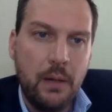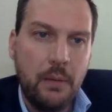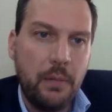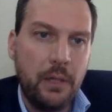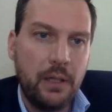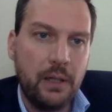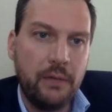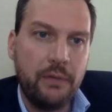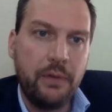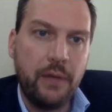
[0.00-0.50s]

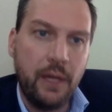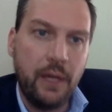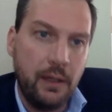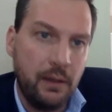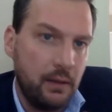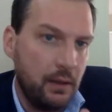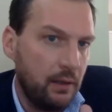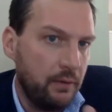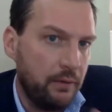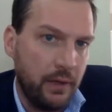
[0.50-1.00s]
But if
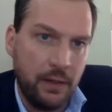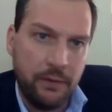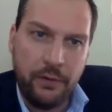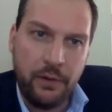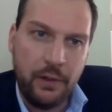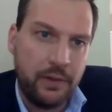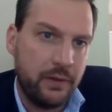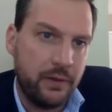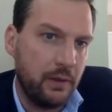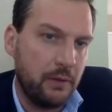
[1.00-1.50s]
the
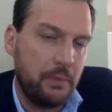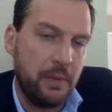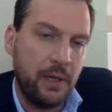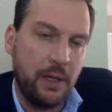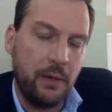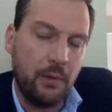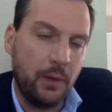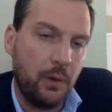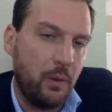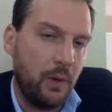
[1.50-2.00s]
inference that's
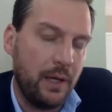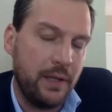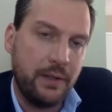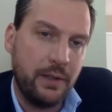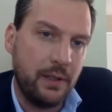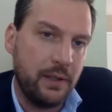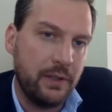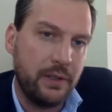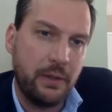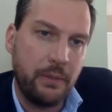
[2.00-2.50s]
being
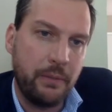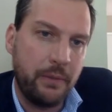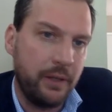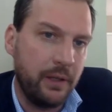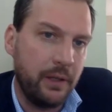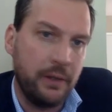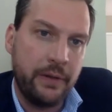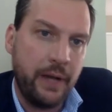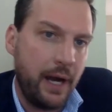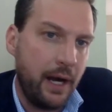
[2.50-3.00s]
requested is
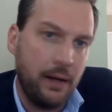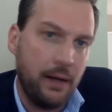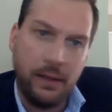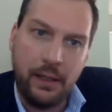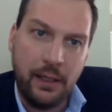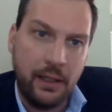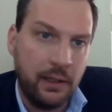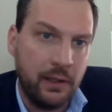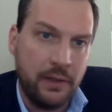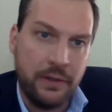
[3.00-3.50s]
something
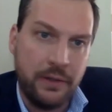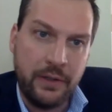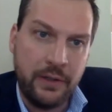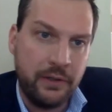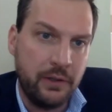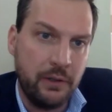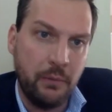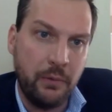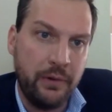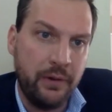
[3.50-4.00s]
entirely
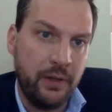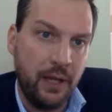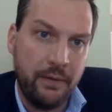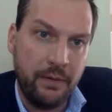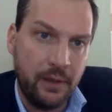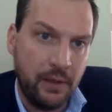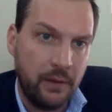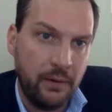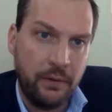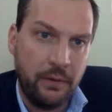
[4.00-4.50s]
inconsistent with the
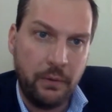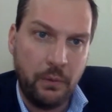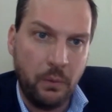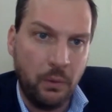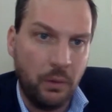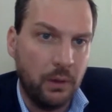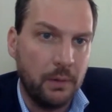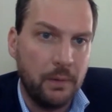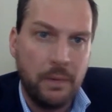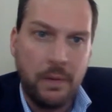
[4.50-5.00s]
evidence
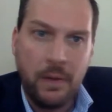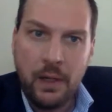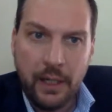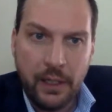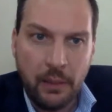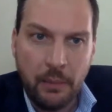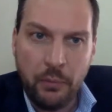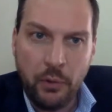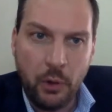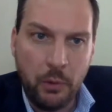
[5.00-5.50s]
or
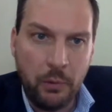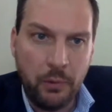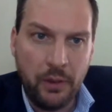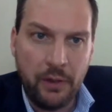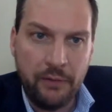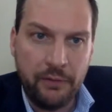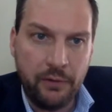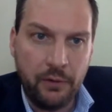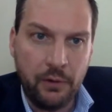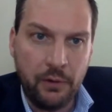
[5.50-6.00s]

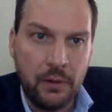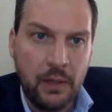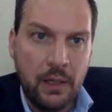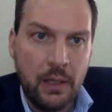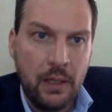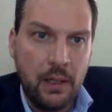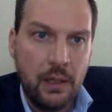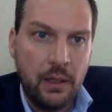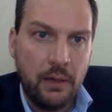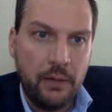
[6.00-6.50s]
inappropriate for
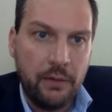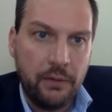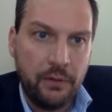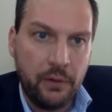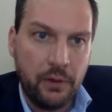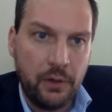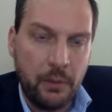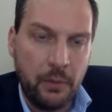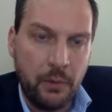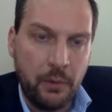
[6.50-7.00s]

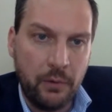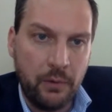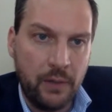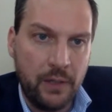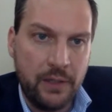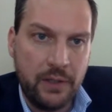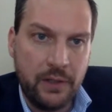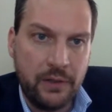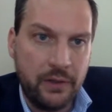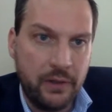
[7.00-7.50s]
a number of
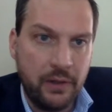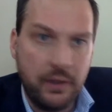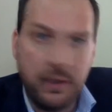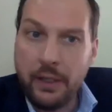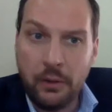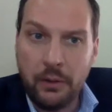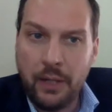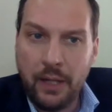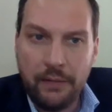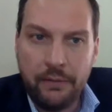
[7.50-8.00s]
reasons, then they
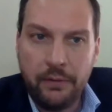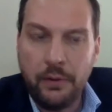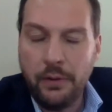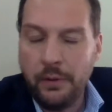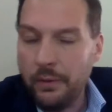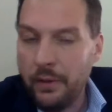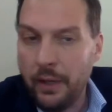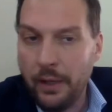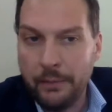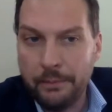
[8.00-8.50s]
don't have to
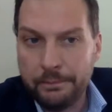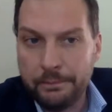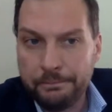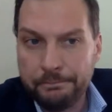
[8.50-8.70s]
do that.